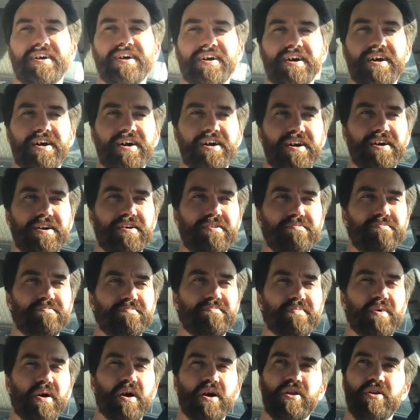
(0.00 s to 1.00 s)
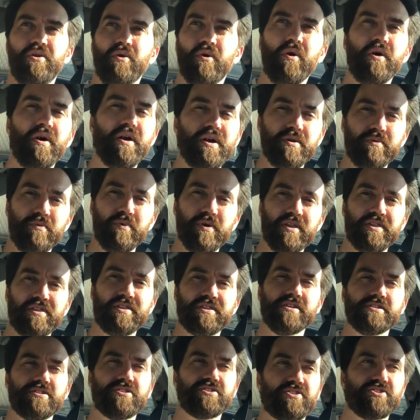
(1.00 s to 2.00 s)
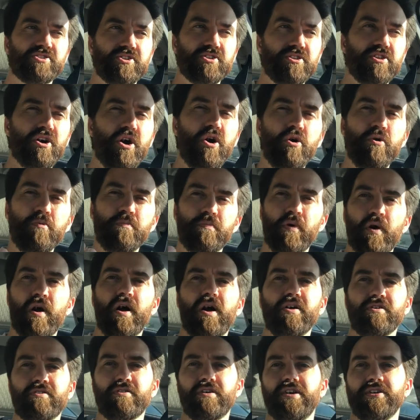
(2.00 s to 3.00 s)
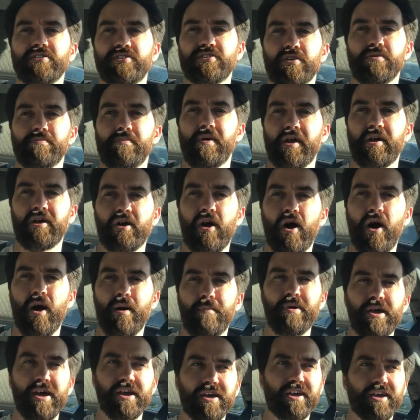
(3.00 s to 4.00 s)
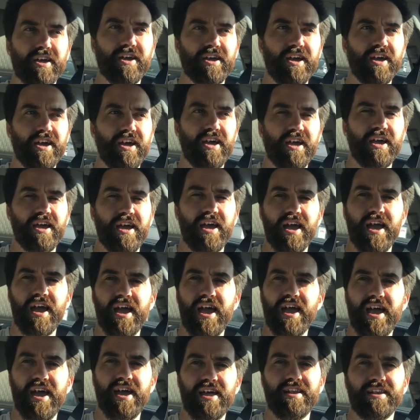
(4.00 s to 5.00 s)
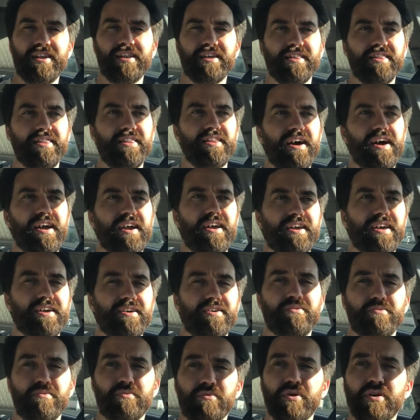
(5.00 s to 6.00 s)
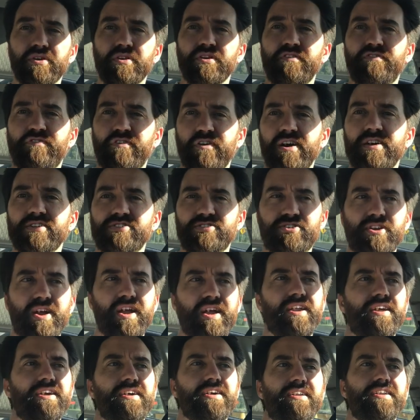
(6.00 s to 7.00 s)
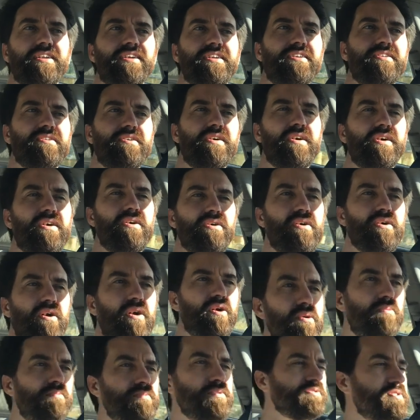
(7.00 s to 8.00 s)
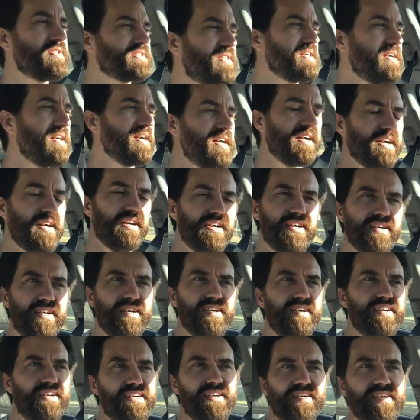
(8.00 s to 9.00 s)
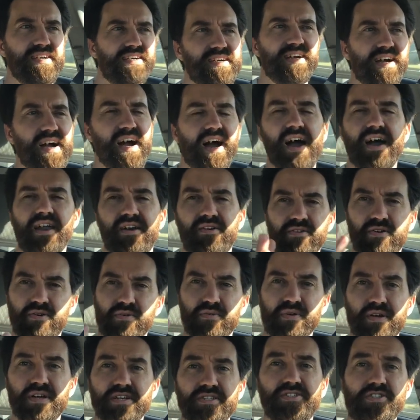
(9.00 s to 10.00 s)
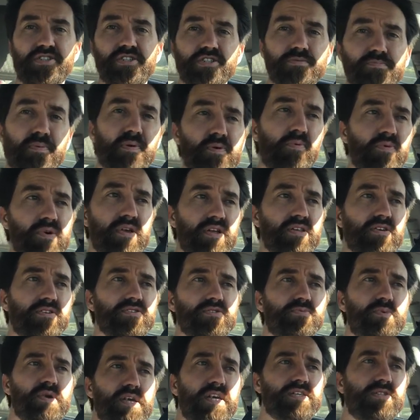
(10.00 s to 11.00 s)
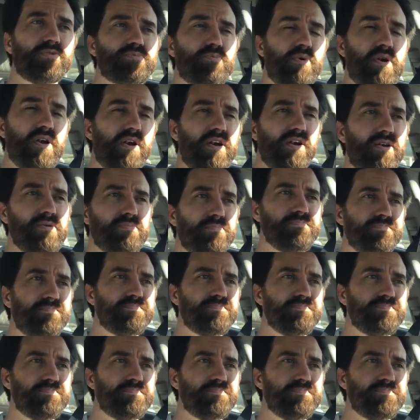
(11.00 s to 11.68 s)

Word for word: annoyed with the slow progress on my comic, and like really frustrated and almost I don't know, it's just been one of those weeks where